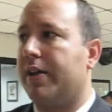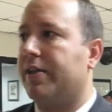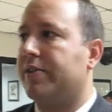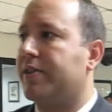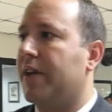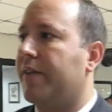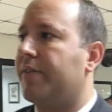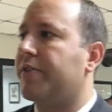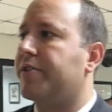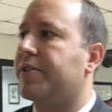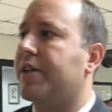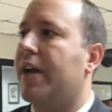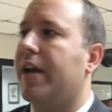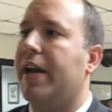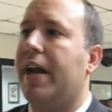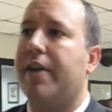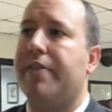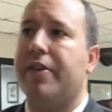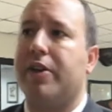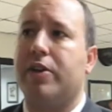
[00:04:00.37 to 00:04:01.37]
inside the state,
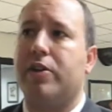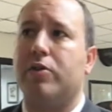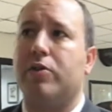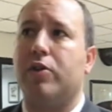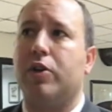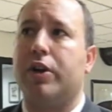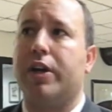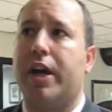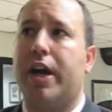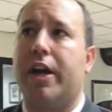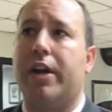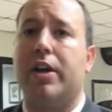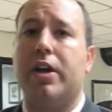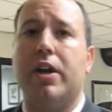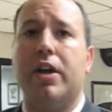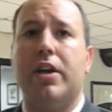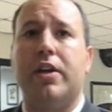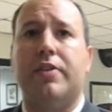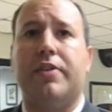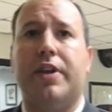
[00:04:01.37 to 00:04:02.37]
I think you look at
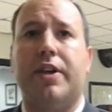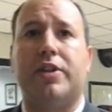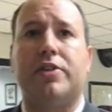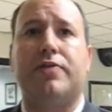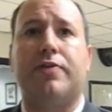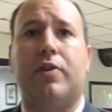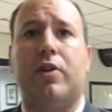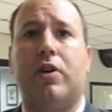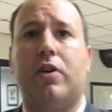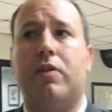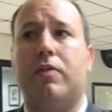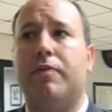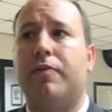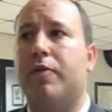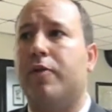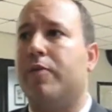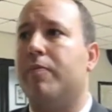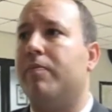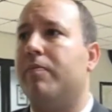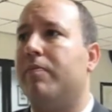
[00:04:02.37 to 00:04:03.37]
things for
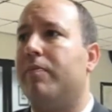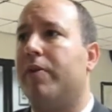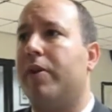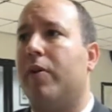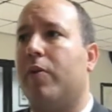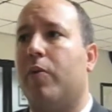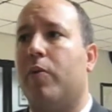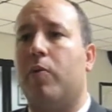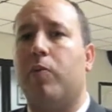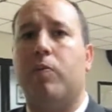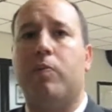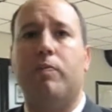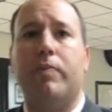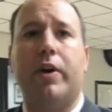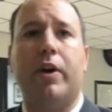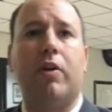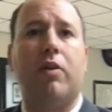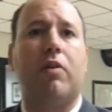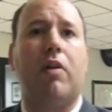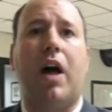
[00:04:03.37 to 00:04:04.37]
for the you know the
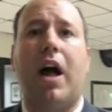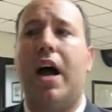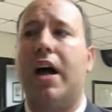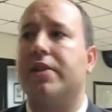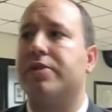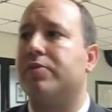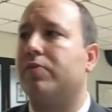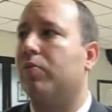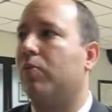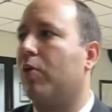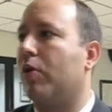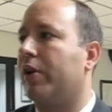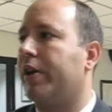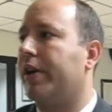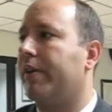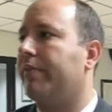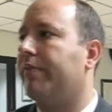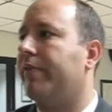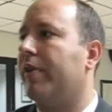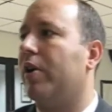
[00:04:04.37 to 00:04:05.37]
middle class,
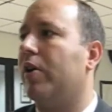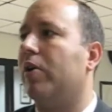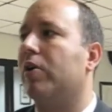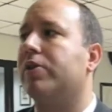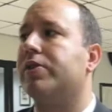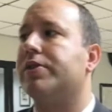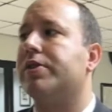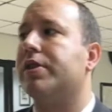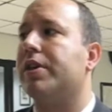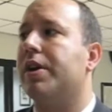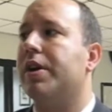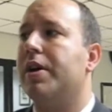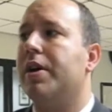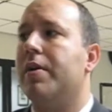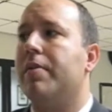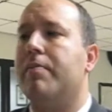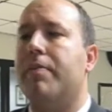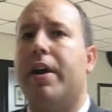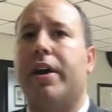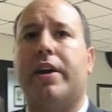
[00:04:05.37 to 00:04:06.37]
working folks
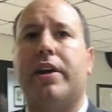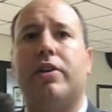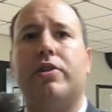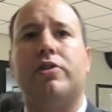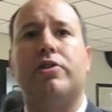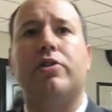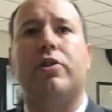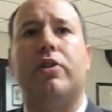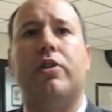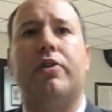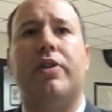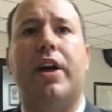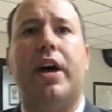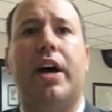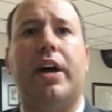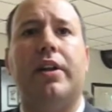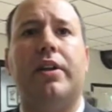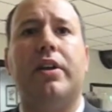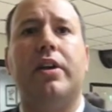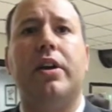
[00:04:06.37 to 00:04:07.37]
making sure
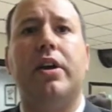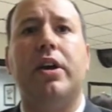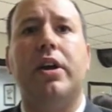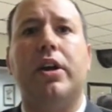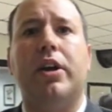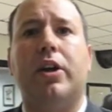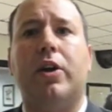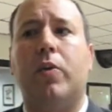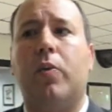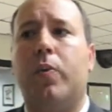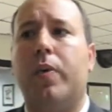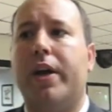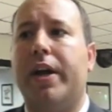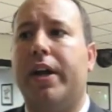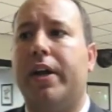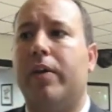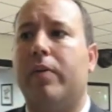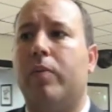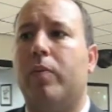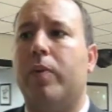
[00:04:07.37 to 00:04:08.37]
that you know
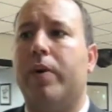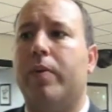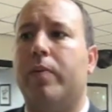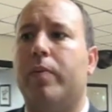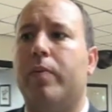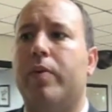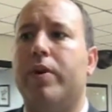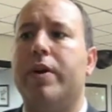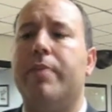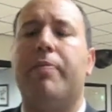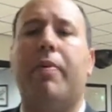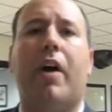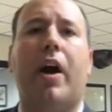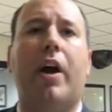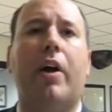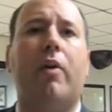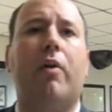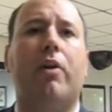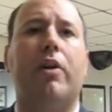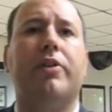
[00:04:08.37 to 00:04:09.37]
we we
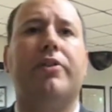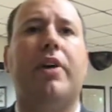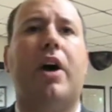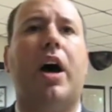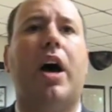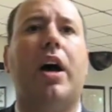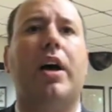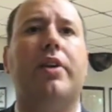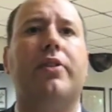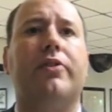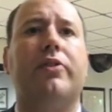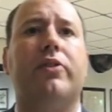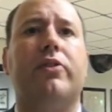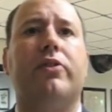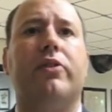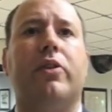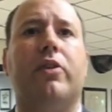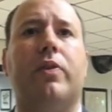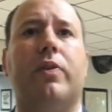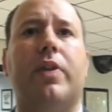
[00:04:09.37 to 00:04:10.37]
reprioritize
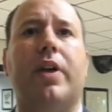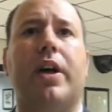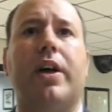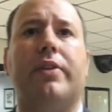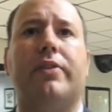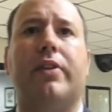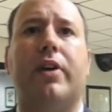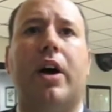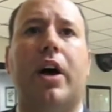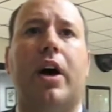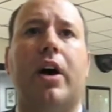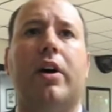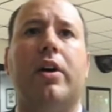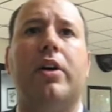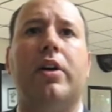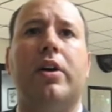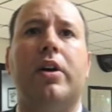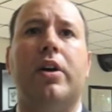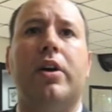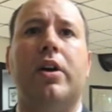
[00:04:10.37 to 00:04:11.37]
so that
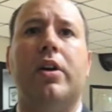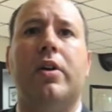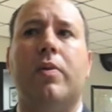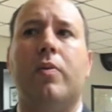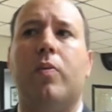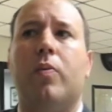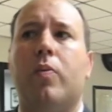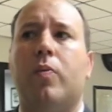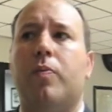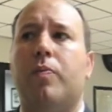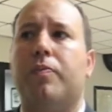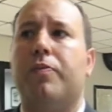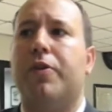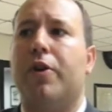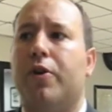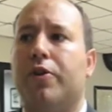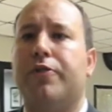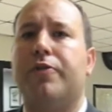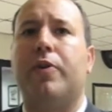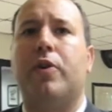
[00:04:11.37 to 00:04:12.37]
uh,
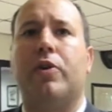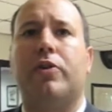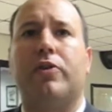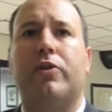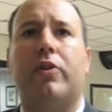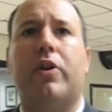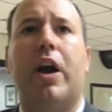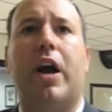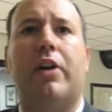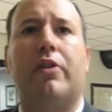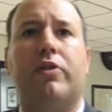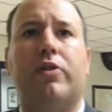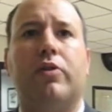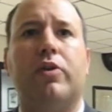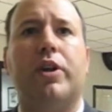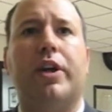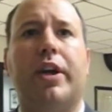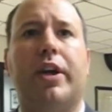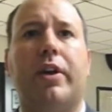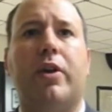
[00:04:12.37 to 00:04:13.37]
those folks are
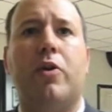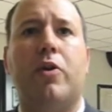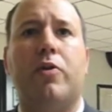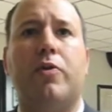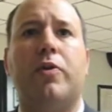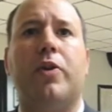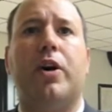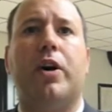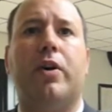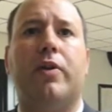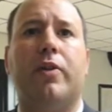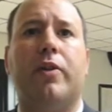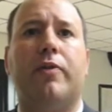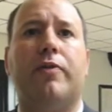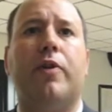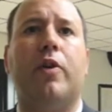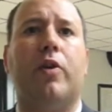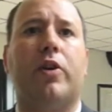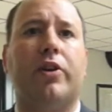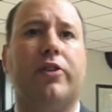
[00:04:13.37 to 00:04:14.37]
actually the, the
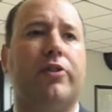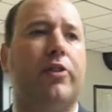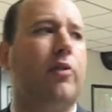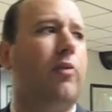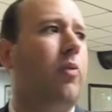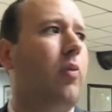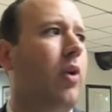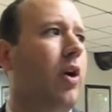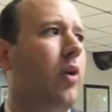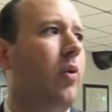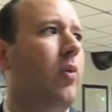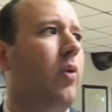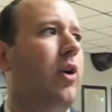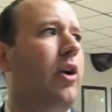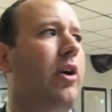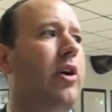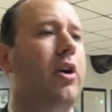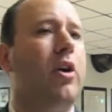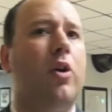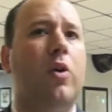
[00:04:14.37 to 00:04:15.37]
focus of where
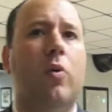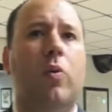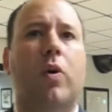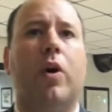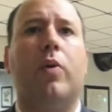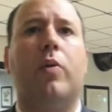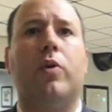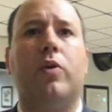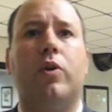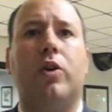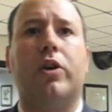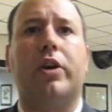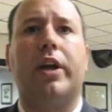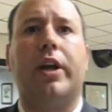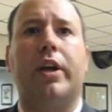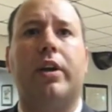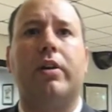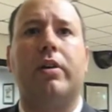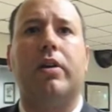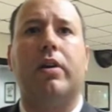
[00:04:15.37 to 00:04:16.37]
we're where we're looking
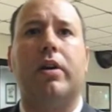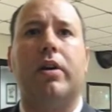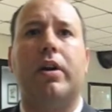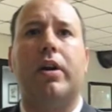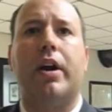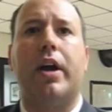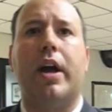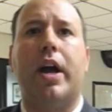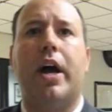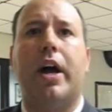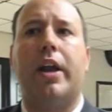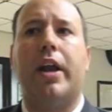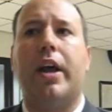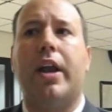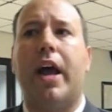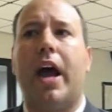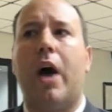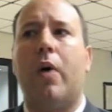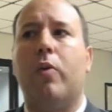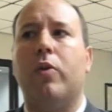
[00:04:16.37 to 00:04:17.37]
mm-hmm. and, and
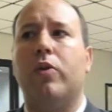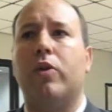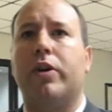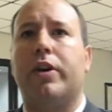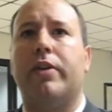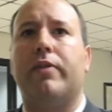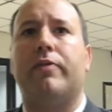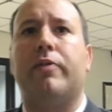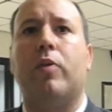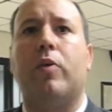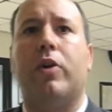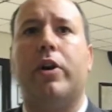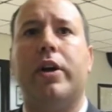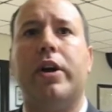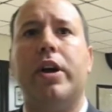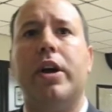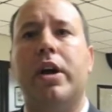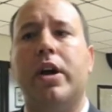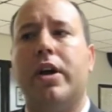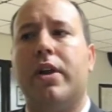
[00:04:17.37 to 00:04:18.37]
how we're looking forward.
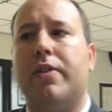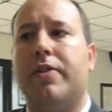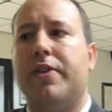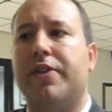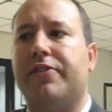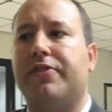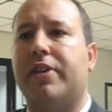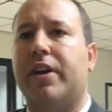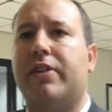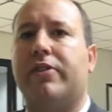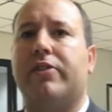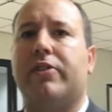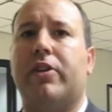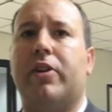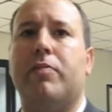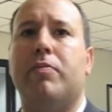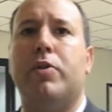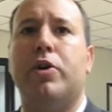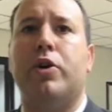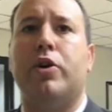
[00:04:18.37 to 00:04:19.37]
This state's going
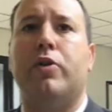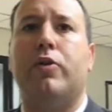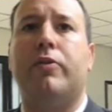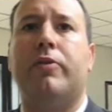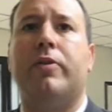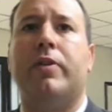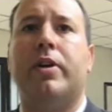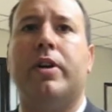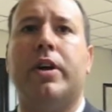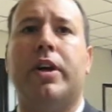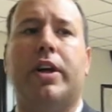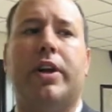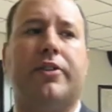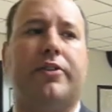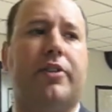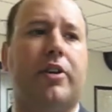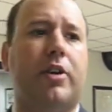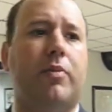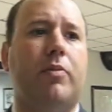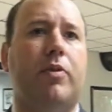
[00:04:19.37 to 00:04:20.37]
to move and
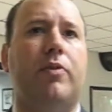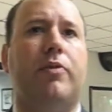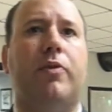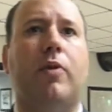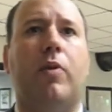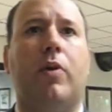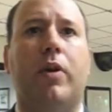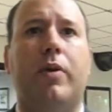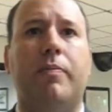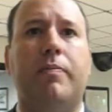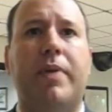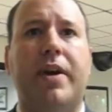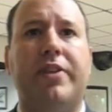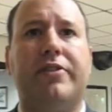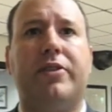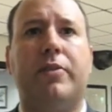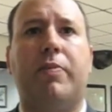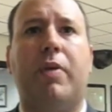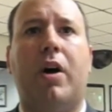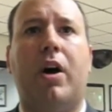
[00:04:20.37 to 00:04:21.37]
it's going to move forward
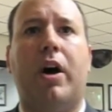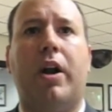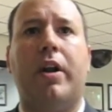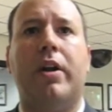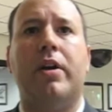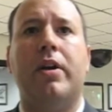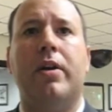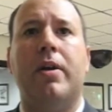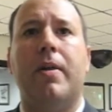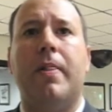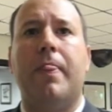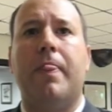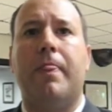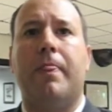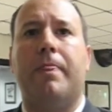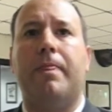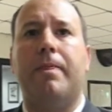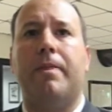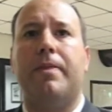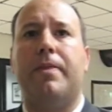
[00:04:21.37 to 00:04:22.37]
based upon
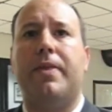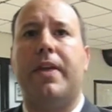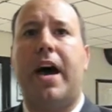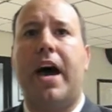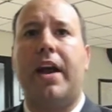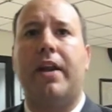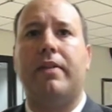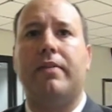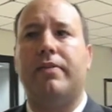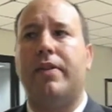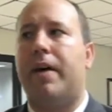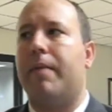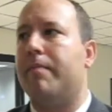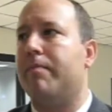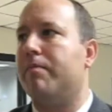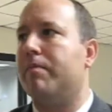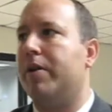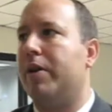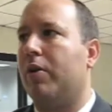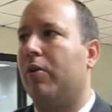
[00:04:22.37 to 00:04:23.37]
that that
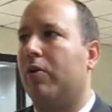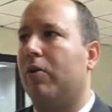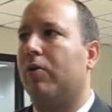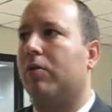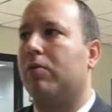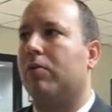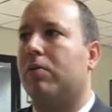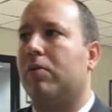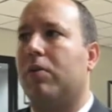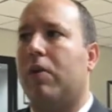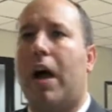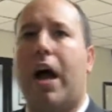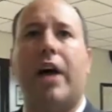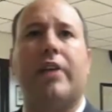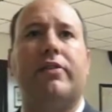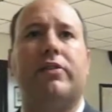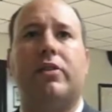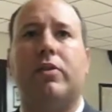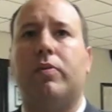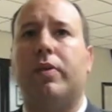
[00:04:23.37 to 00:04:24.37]
middle
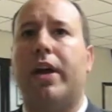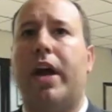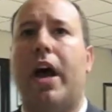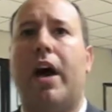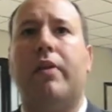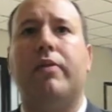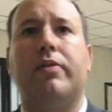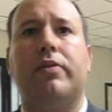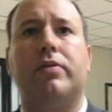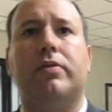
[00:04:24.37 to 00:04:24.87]
class that we have.